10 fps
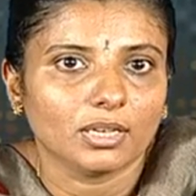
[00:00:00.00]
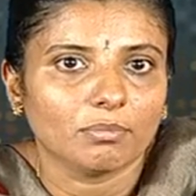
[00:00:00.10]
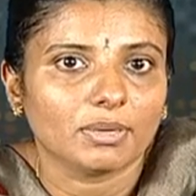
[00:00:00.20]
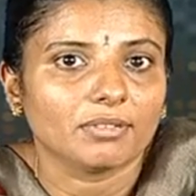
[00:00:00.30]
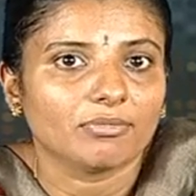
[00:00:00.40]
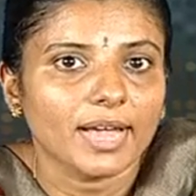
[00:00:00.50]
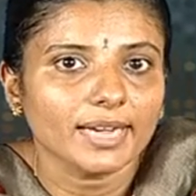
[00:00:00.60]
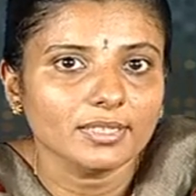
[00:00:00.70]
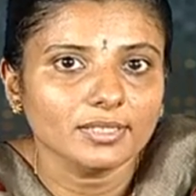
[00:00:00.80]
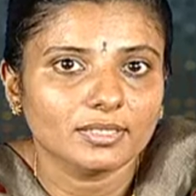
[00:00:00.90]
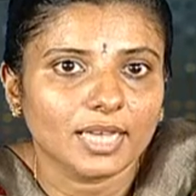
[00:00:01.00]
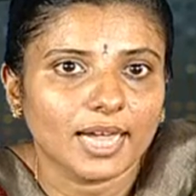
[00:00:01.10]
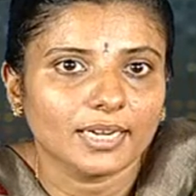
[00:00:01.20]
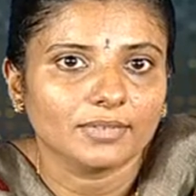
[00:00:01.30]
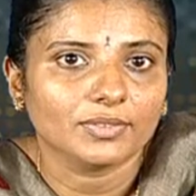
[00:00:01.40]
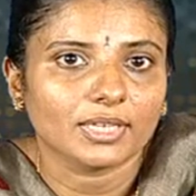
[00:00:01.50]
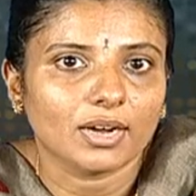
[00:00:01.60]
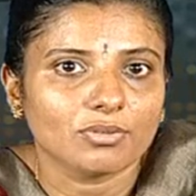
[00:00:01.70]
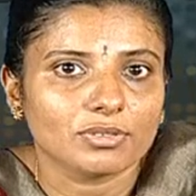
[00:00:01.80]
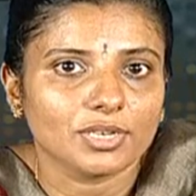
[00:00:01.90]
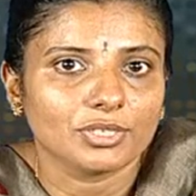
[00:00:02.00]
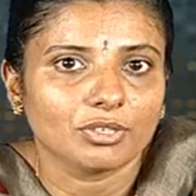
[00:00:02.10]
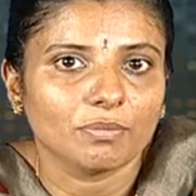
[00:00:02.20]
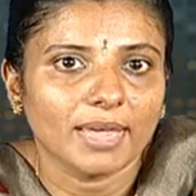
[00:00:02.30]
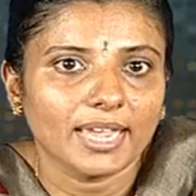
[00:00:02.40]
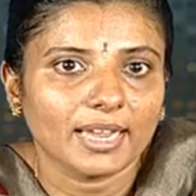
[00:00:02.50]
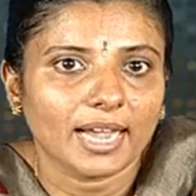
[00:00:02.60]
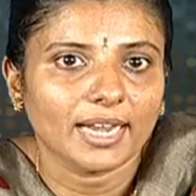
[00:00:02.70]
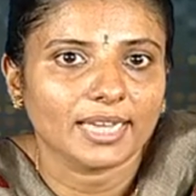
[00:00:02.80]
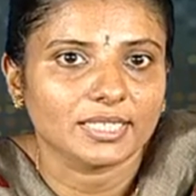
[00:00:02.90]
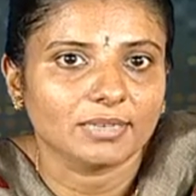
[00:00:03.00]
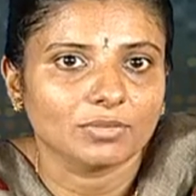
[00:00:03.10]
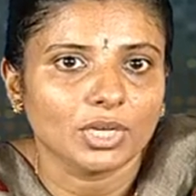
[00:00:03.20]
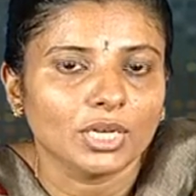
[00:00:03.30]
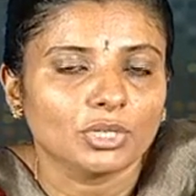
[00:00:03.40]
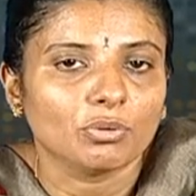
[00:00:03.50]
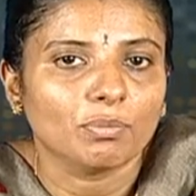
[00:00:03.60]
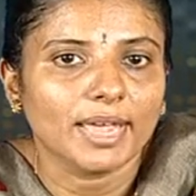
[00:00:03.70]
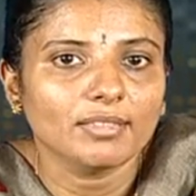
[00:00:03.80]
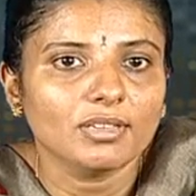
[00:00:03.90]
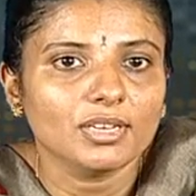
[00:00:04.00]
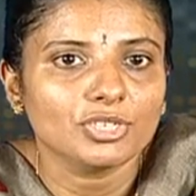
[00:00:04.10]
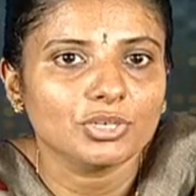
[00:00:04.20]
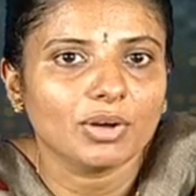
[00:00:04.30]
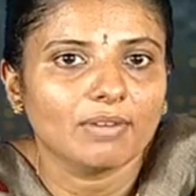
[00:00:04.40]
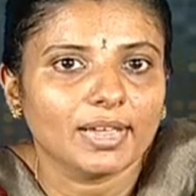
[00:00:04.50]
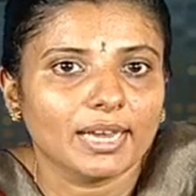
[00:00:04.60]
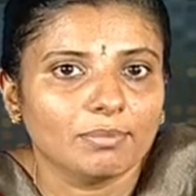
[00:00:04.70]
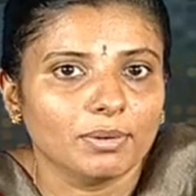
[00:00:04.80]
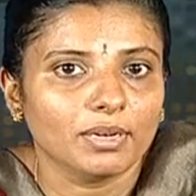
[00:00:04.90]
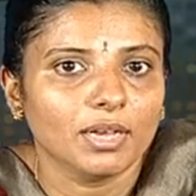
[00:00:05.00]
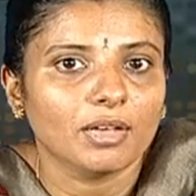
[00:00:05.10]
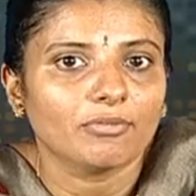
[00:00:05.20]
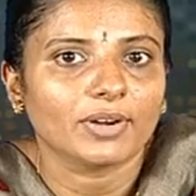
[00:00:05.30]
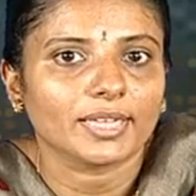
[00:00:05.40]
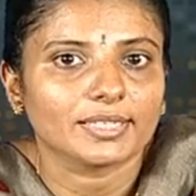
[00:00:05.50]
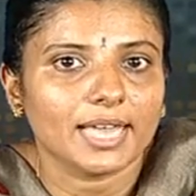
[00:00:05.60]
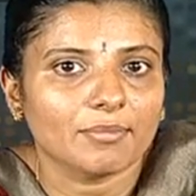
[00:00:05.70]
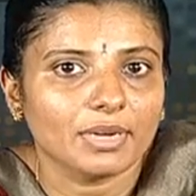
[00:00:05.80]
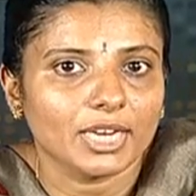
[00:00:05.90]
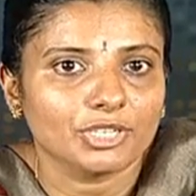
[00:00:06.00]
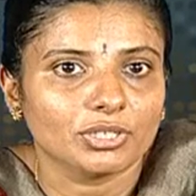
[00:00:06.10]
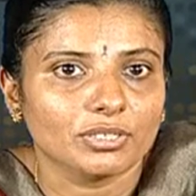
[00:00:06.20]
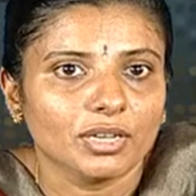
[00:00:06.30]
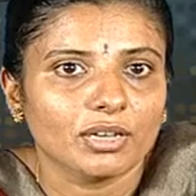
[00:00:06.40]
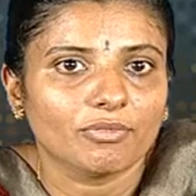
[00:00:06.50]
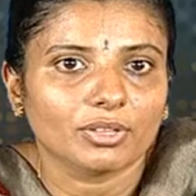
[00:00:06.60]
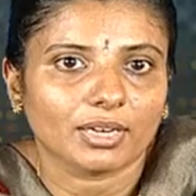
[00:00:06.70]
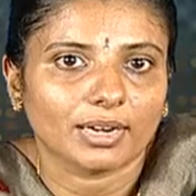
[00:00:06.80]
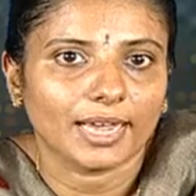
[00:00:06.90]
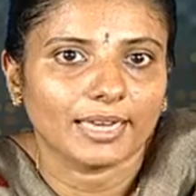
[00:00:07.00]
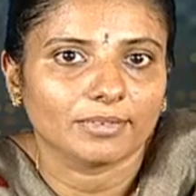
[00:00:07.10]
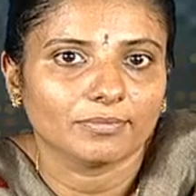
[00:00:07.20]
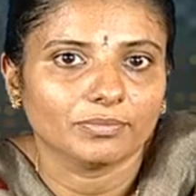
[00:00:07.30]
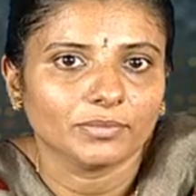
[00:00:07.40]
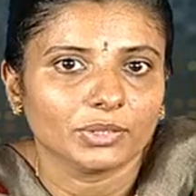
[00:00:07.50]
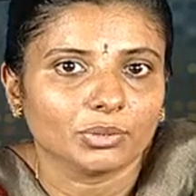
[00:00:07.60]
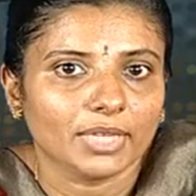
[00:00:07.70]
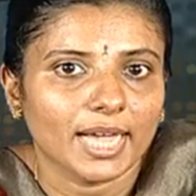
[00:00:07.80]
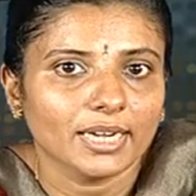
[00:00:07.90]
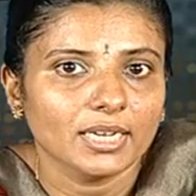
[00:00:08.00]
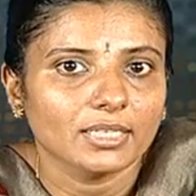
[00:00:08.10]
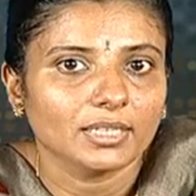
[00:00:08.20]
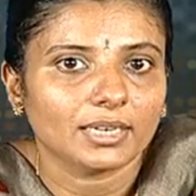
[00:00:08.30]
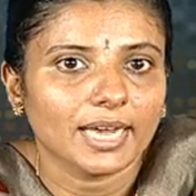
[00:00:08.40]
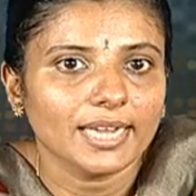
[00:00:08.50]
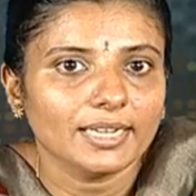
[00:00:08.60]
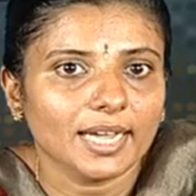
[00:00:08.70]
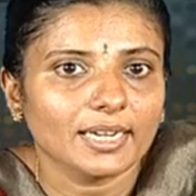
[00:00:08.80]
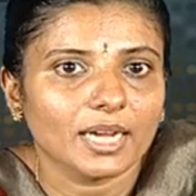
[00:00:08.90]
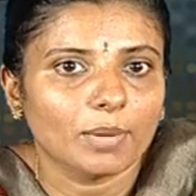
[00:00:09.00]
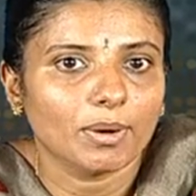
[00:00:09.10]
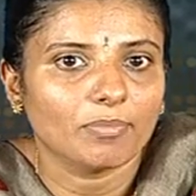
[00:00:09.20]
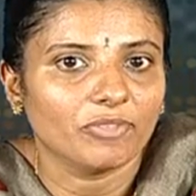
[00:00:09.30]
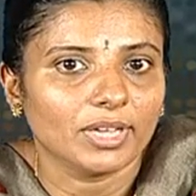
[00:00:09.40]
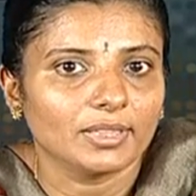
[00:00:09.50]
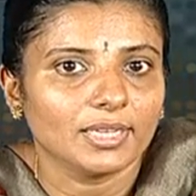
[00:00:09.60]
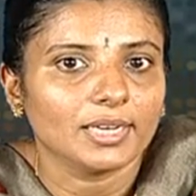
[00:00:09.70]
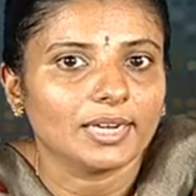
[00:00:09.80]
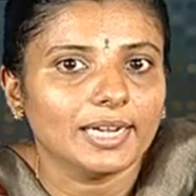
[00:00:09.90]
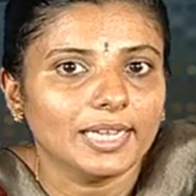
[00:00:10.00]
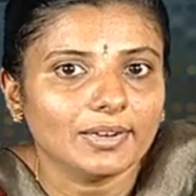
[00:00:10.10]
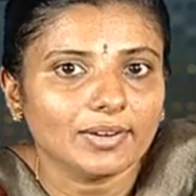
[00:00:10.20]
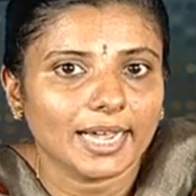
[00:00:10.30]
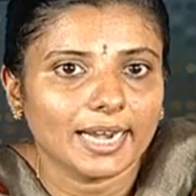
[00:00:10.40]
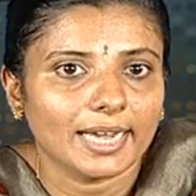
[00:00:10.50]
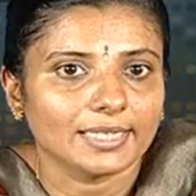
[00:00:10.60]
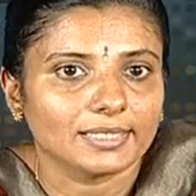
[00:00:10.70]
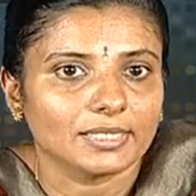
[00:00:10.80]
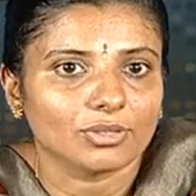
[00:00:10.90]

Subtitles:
But the fact is that the counselor should make an attempt to make the issue available for examination for the client, so that the client can come up with clearer analysis